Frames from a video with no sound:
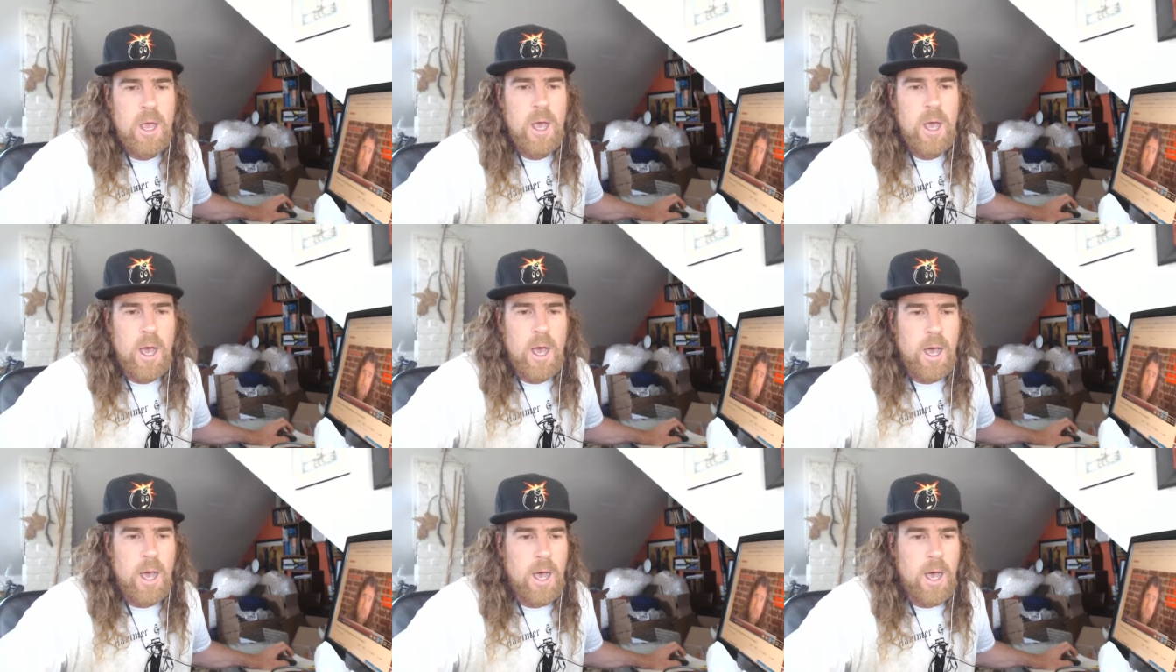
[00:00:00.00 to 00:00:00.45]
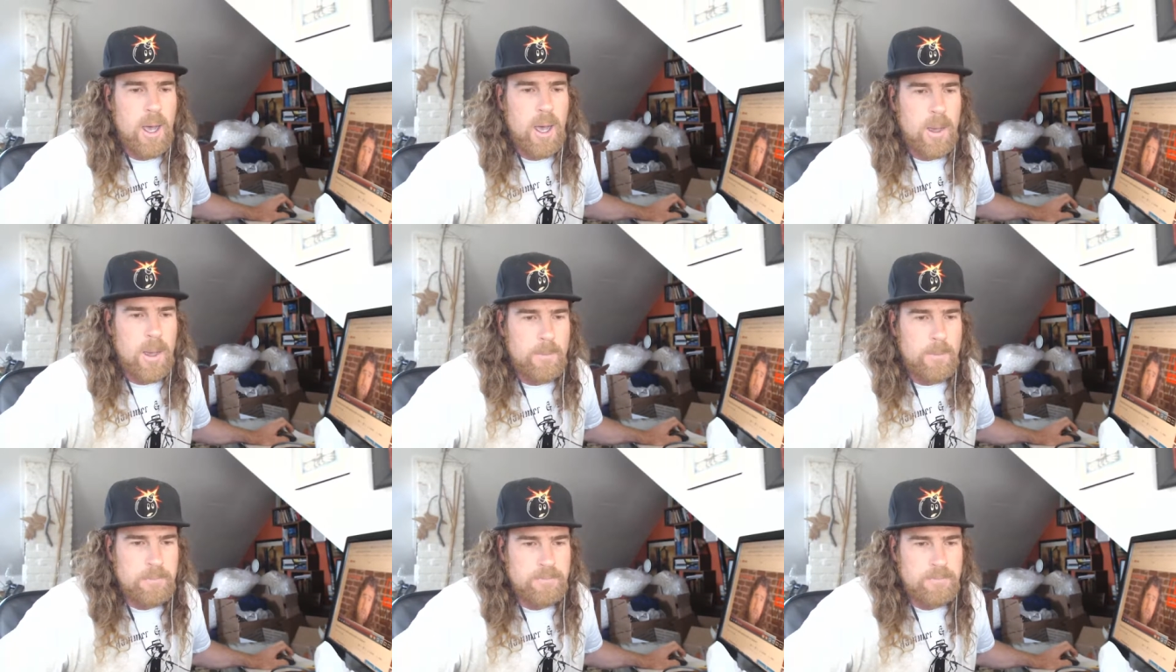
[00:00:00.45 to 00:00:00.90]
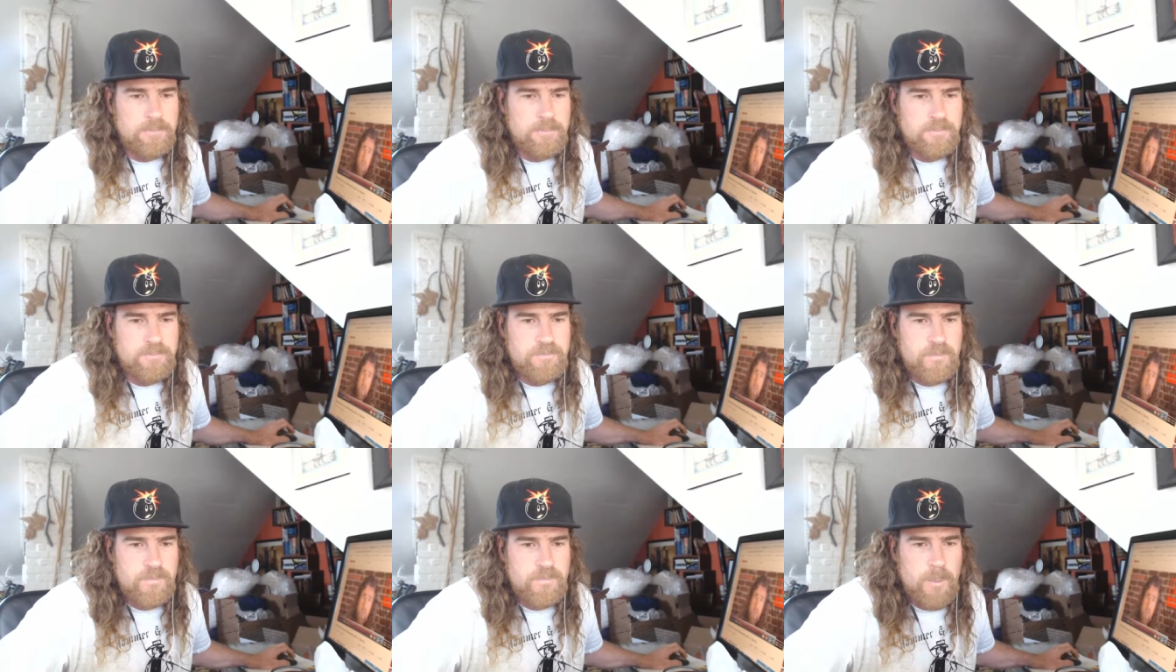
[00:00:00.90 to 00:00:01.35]
um,
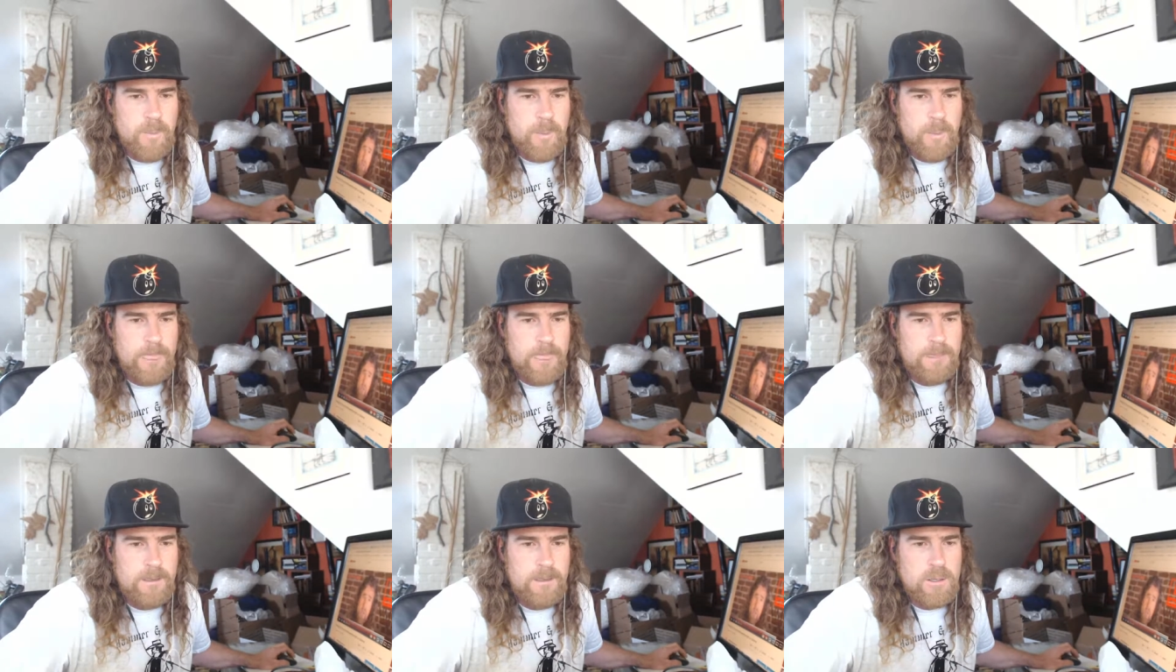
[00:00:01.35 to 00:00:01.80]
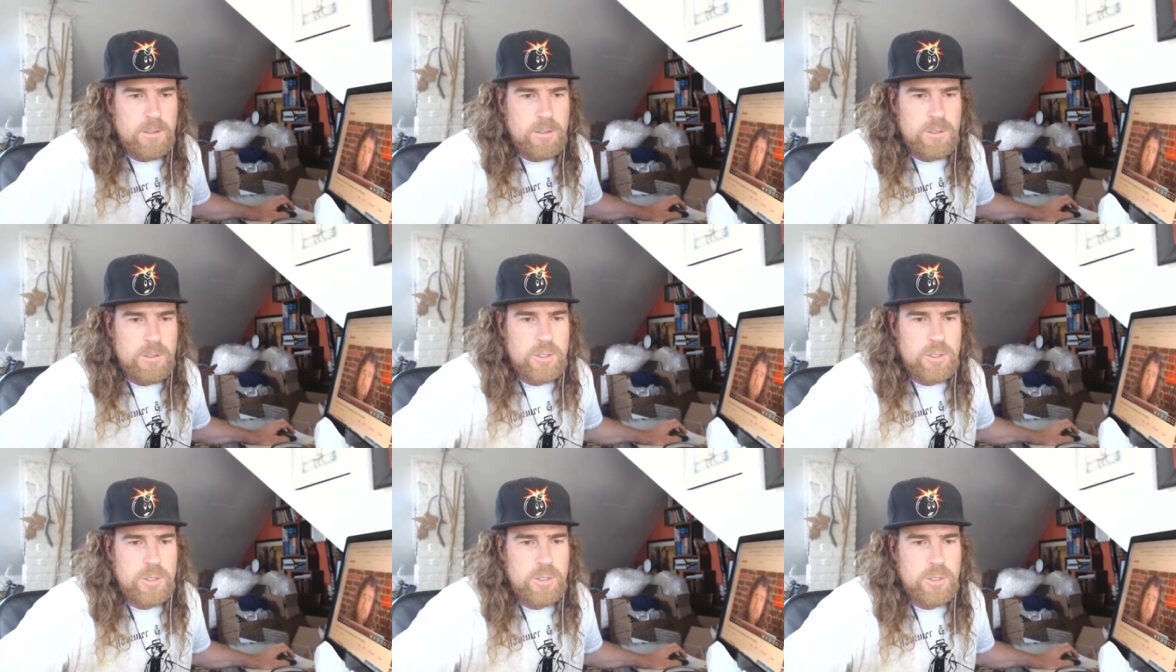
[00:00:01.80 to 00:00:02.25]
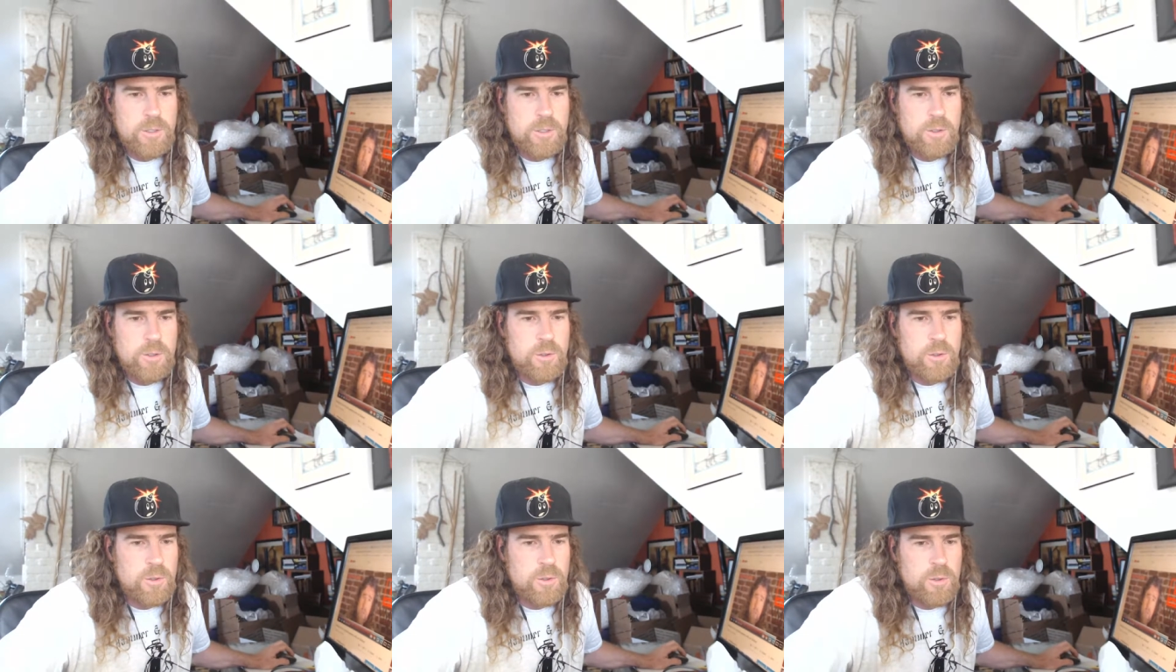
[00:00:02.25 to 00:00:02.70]

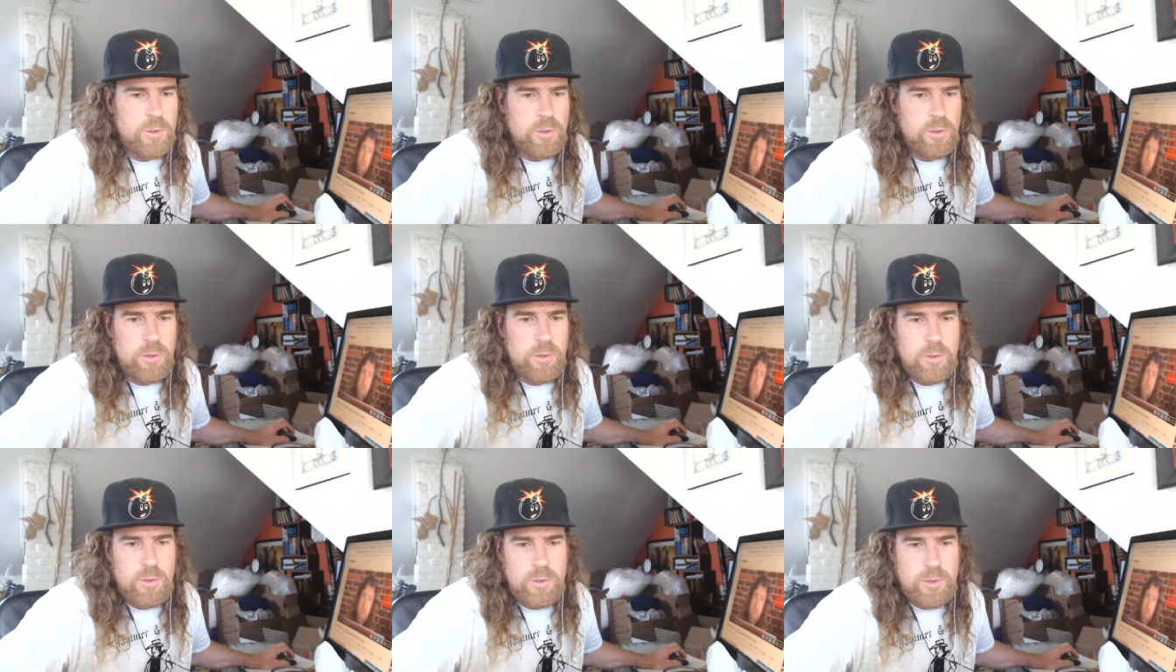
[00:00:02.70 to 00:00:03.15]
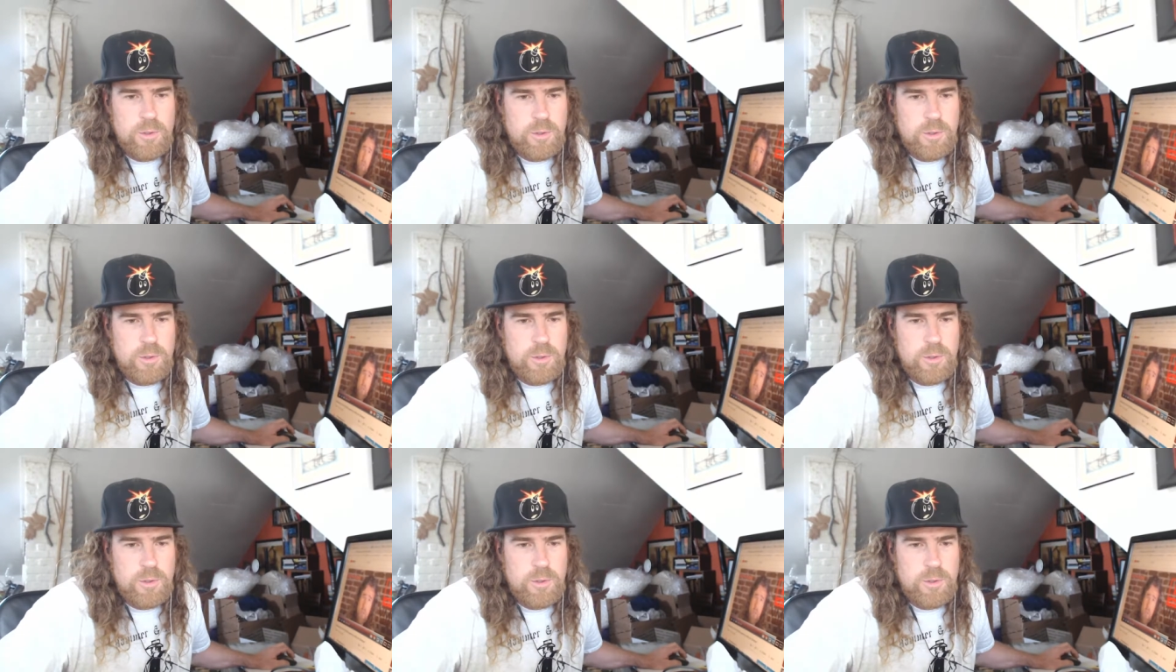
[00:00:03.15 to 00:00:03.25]
to,